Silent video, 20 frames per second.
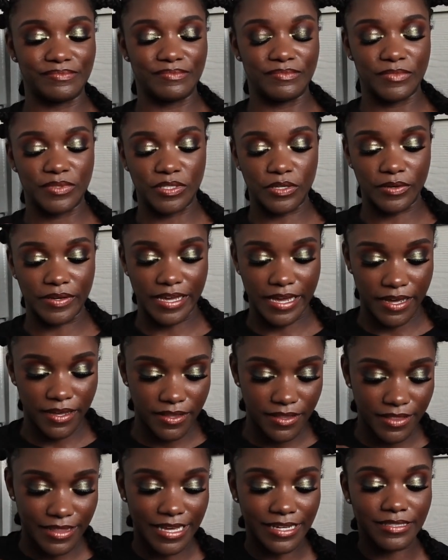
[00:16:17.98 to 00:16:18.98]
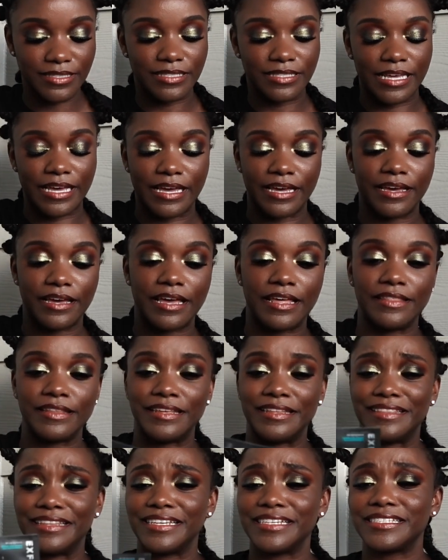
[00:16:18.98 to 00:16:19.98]
So yeah, that's that. And
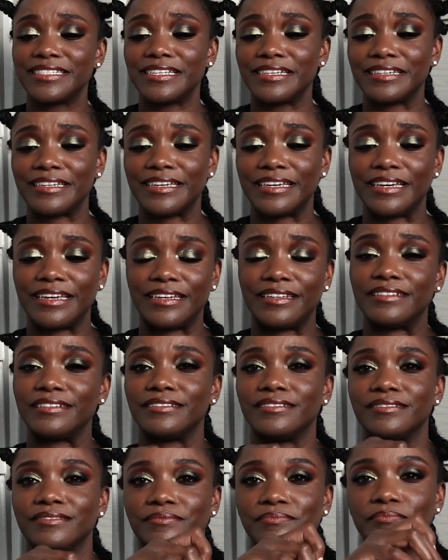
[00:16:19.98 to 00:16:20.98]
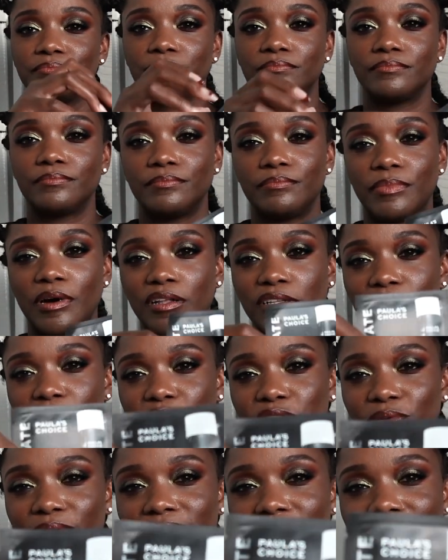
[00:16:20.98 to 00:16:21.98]
then this again,
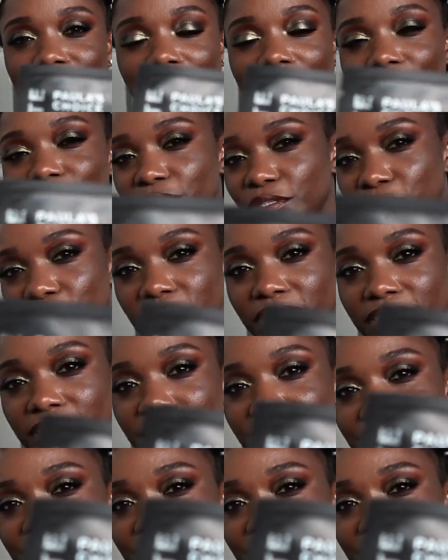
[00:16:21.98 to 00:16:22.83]
Paula's Choice, I've used it.